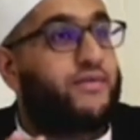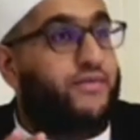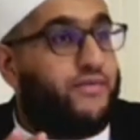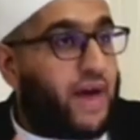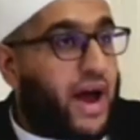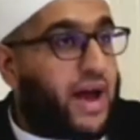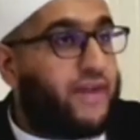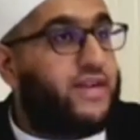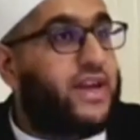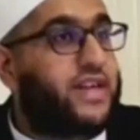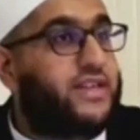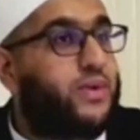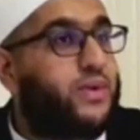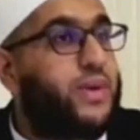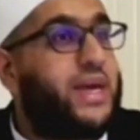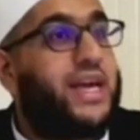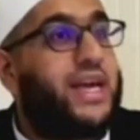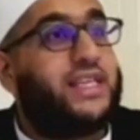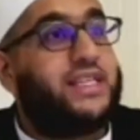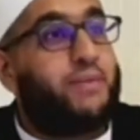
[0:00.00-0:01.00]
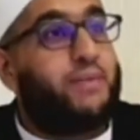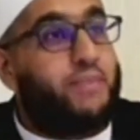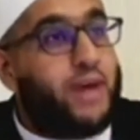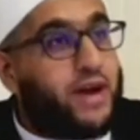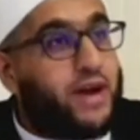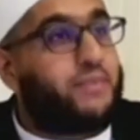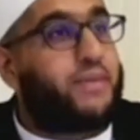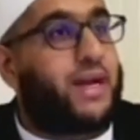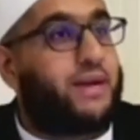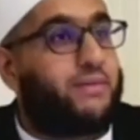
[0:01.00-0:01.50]
5 days a week as a
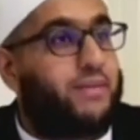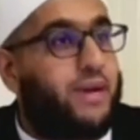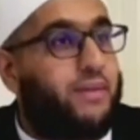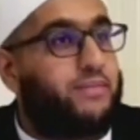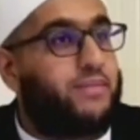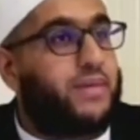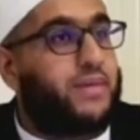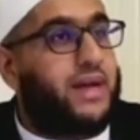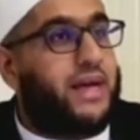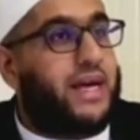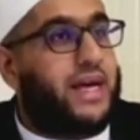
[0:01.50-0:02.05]
bare minimum,